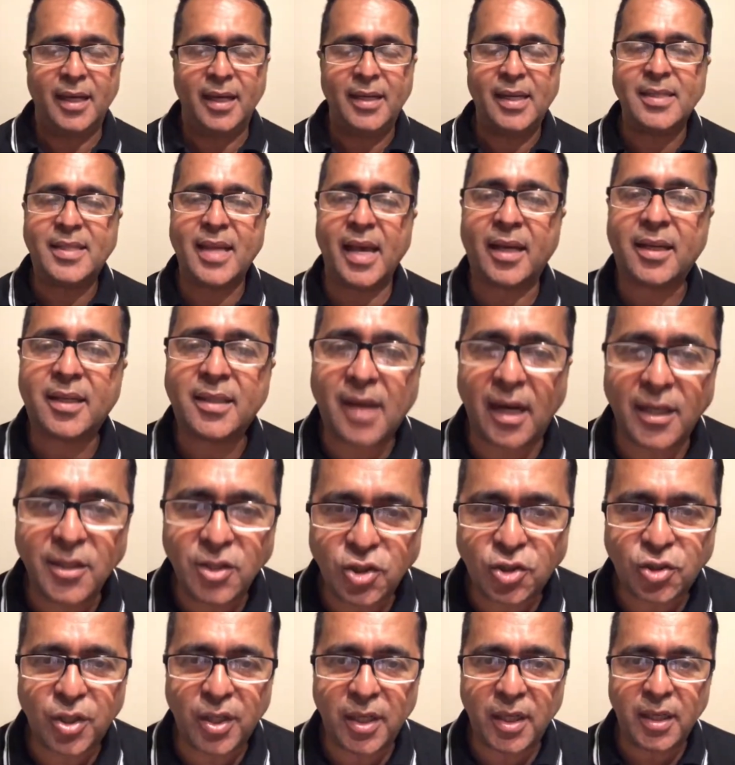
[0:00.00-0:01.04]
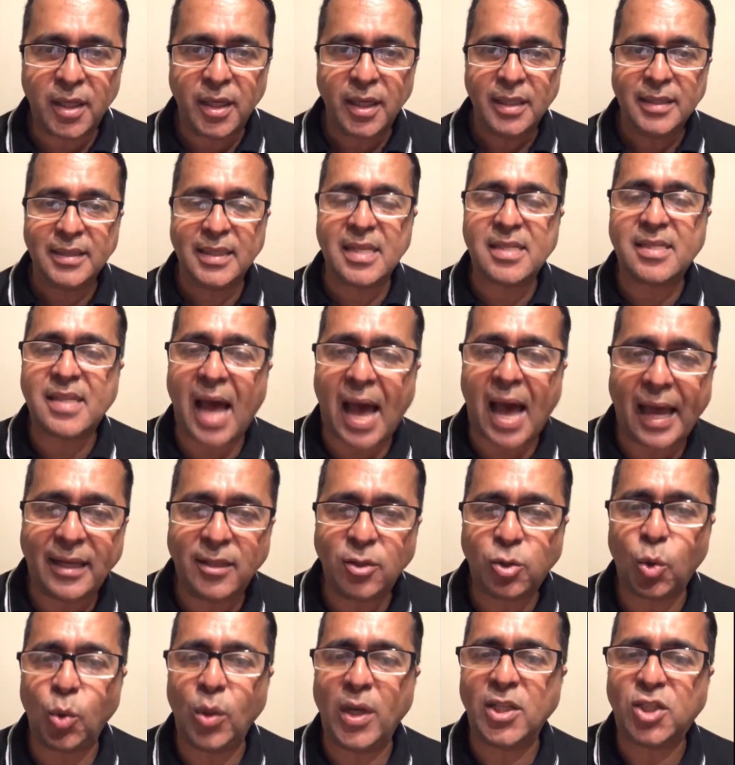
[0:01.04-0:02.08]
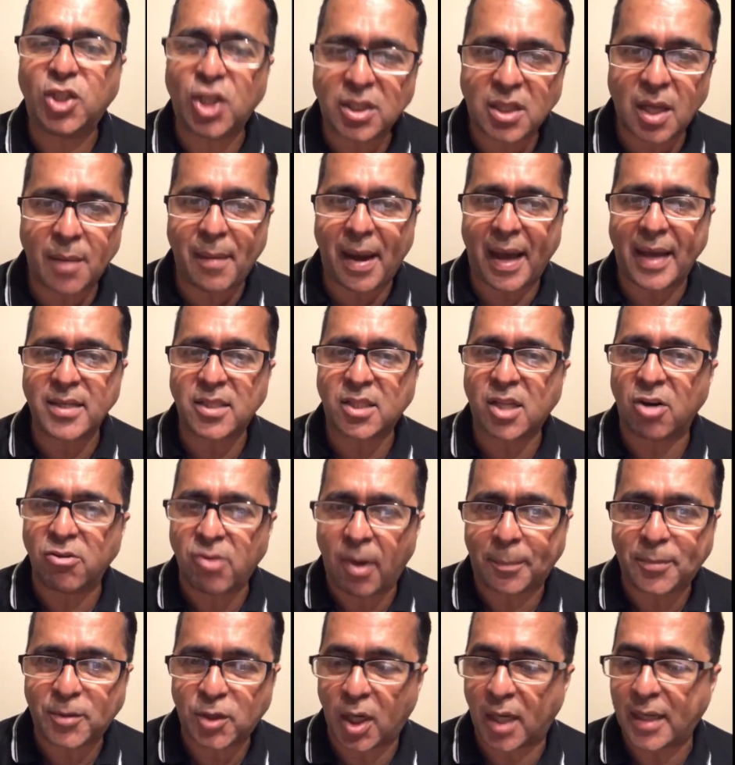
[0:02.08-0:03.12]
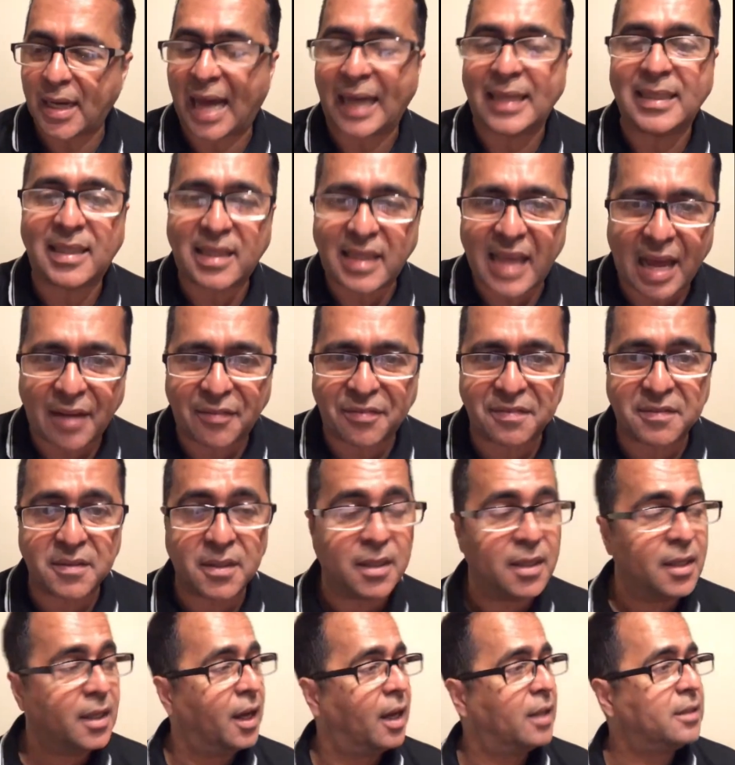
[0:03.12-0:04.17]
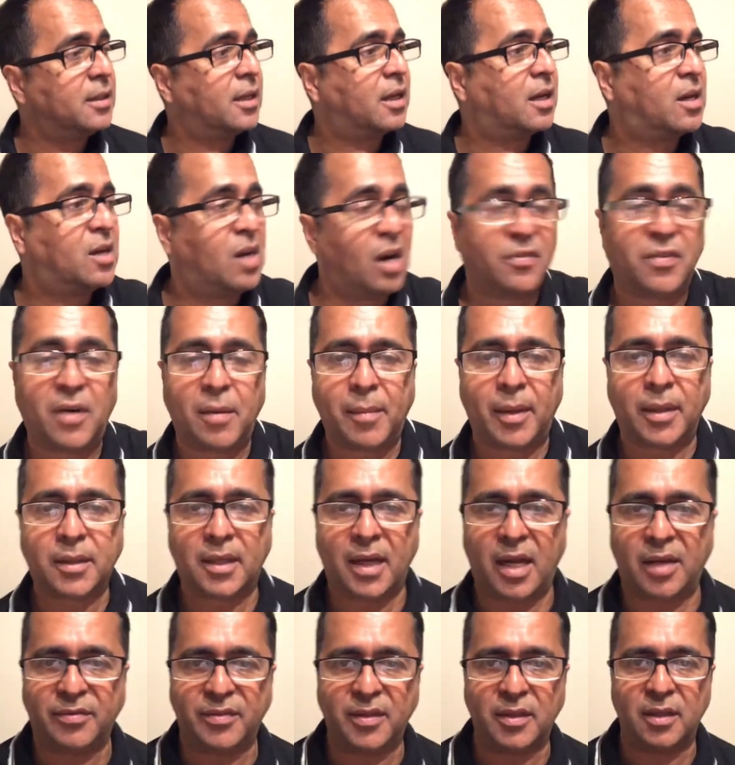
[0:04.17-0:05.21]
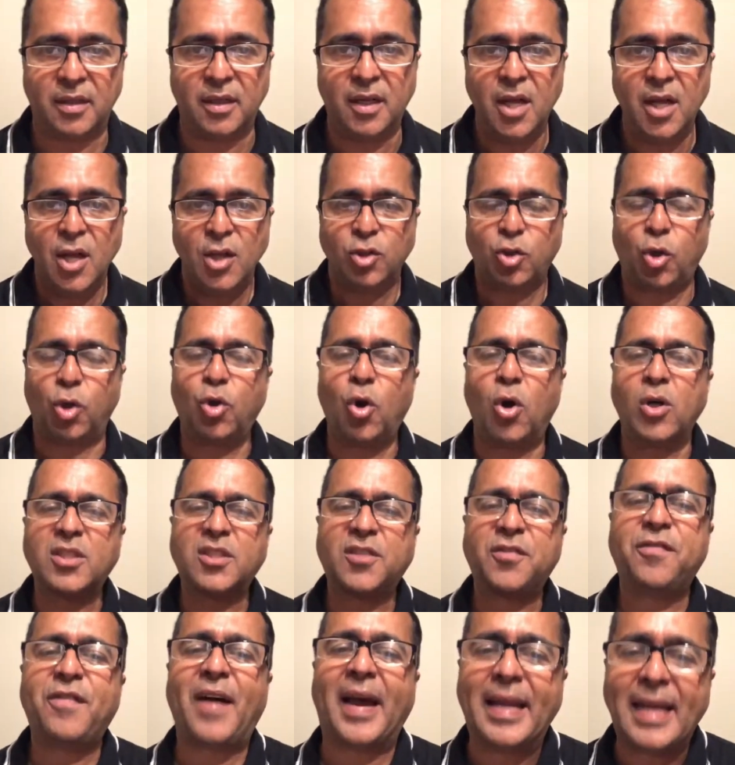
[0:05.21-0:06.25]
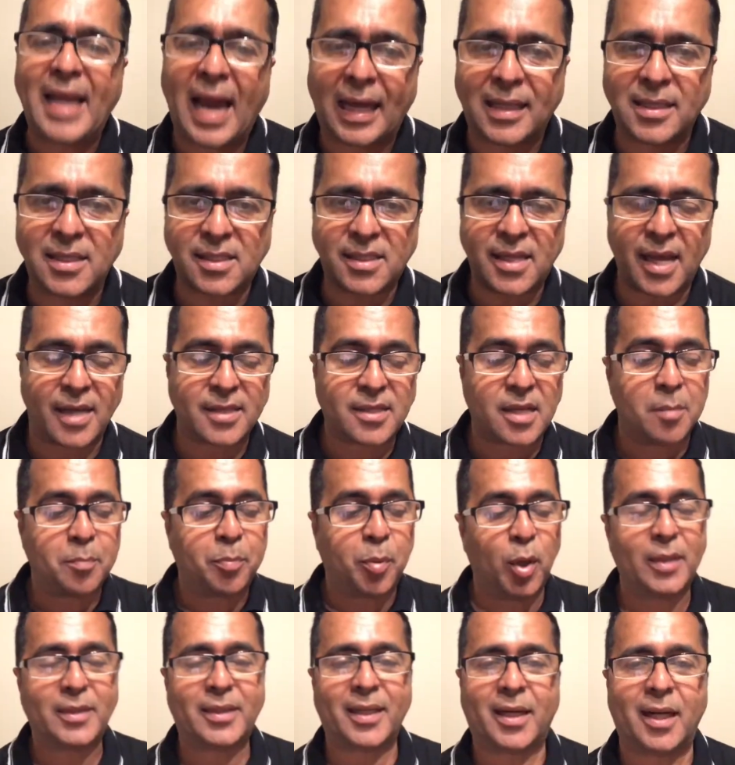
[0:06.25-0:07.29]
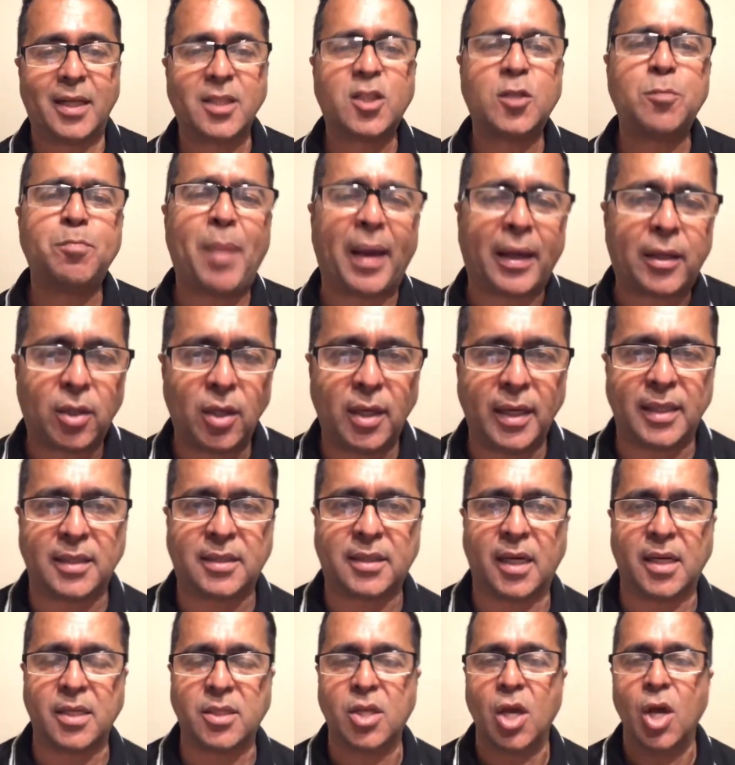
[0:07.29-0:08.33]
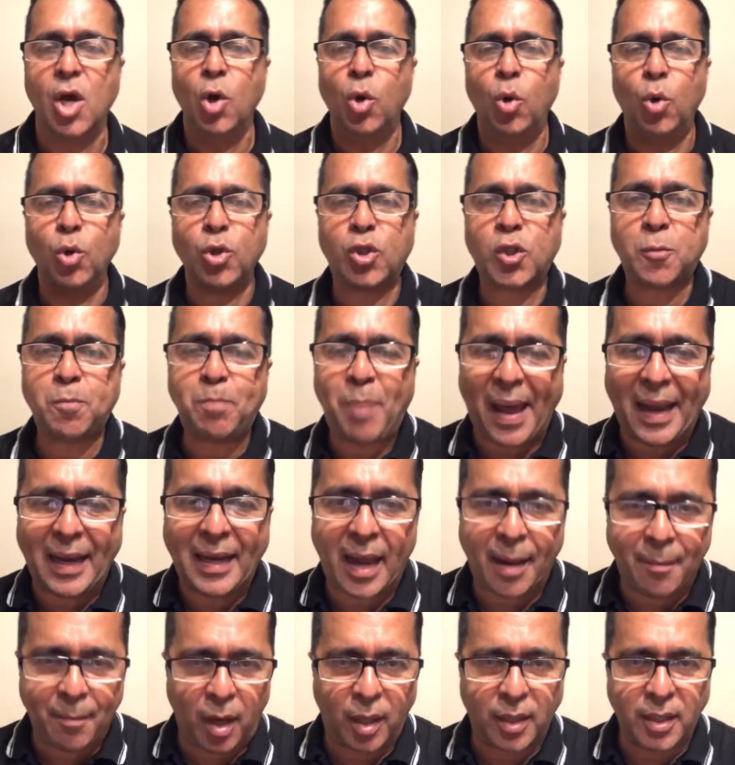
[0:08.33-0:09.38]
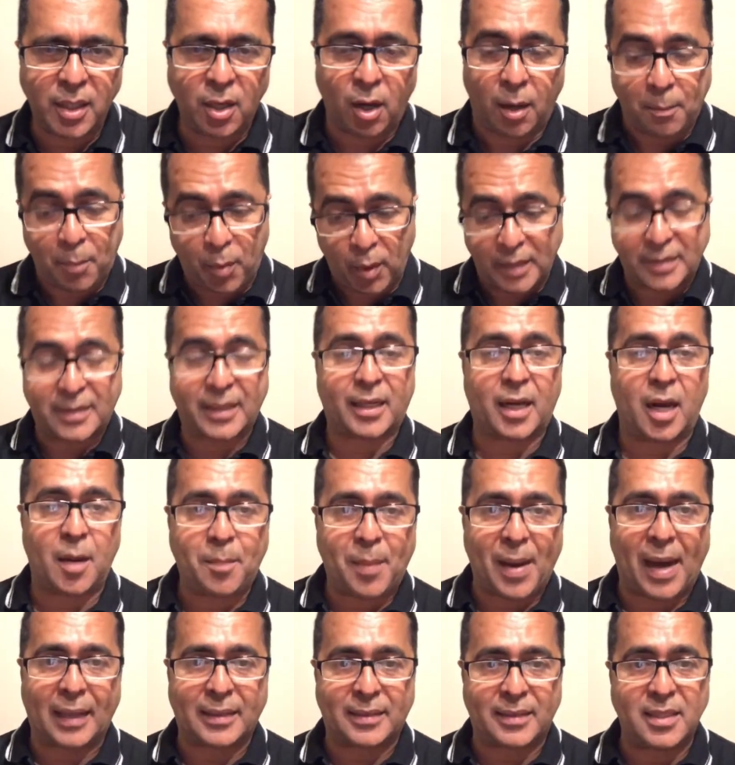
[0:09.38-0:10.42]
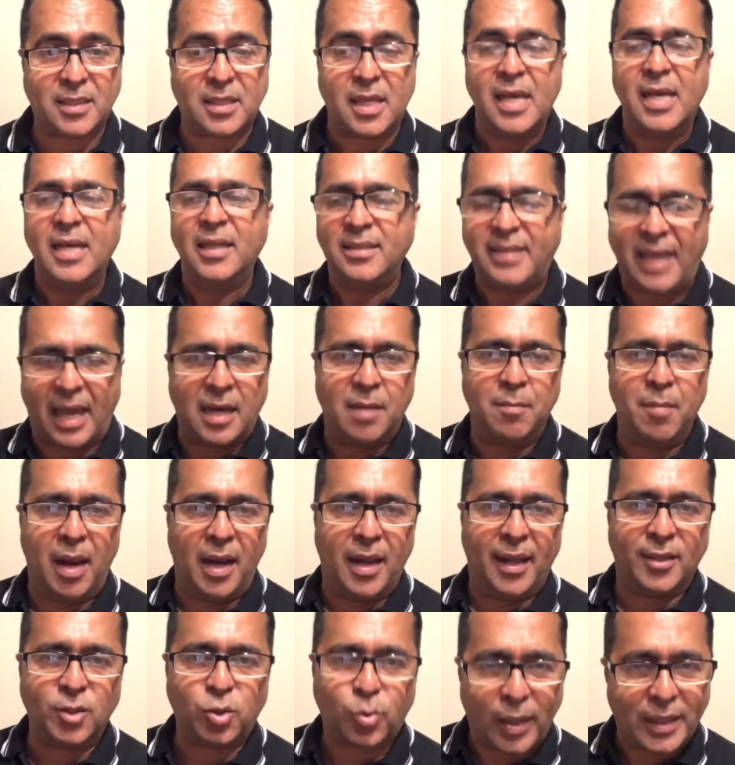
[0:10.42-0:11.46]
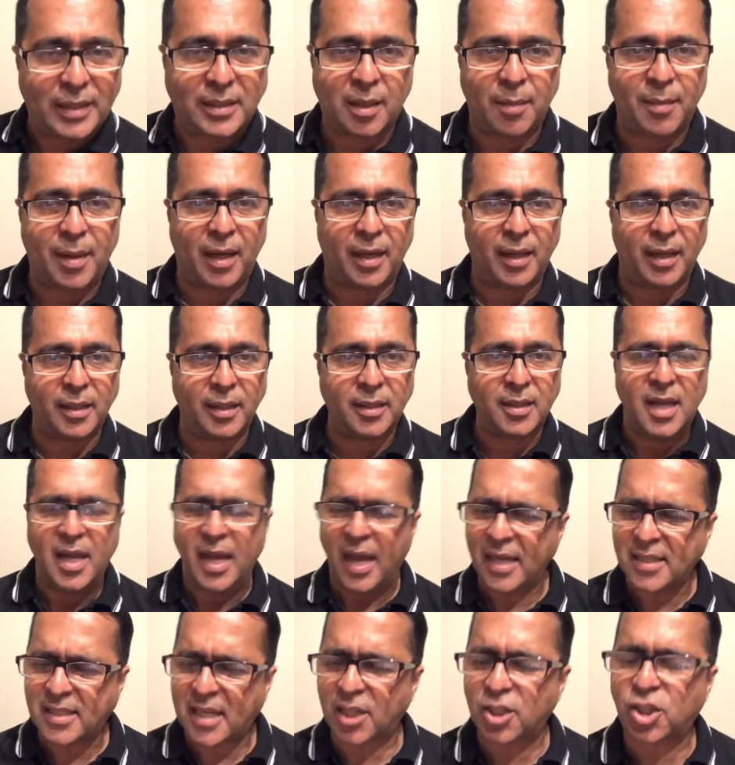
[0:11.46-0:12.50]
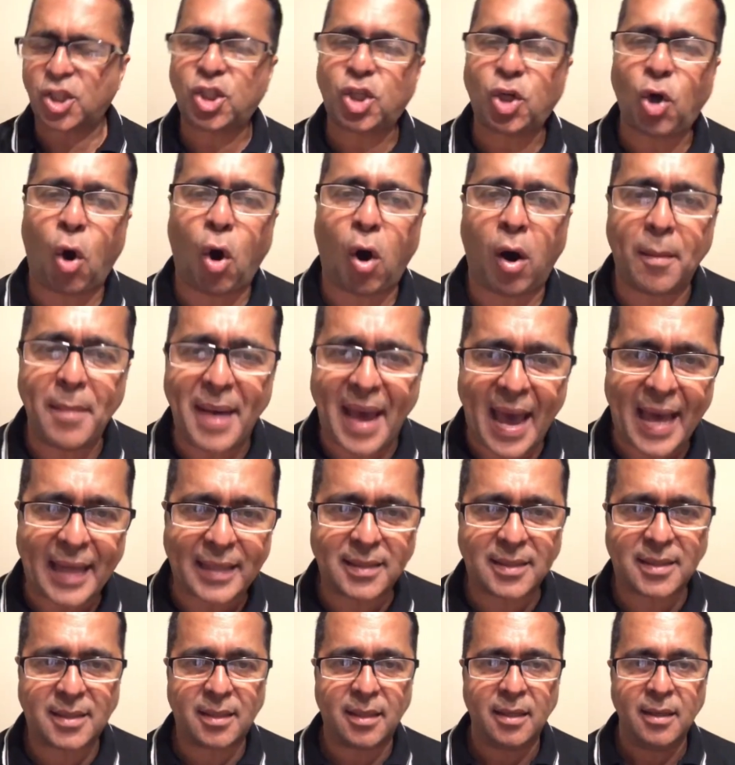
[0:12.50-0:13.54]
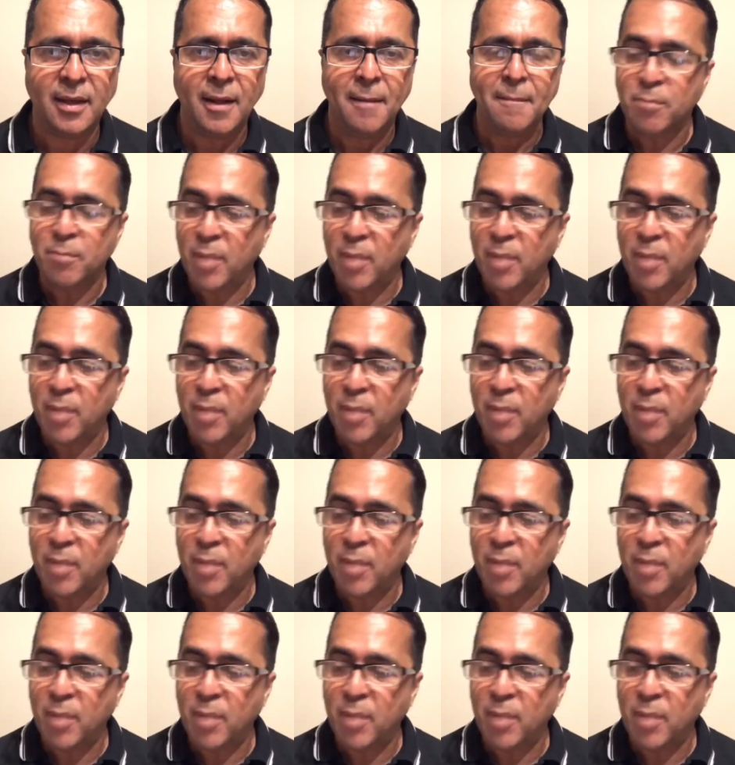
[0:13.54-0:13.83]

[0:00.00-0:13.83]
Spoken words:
It is a country designed to legitimize corruption and theft at the government level. So those financiers and political speculators who spend their money on political parties, 10 million, 20 million, is a sure bet.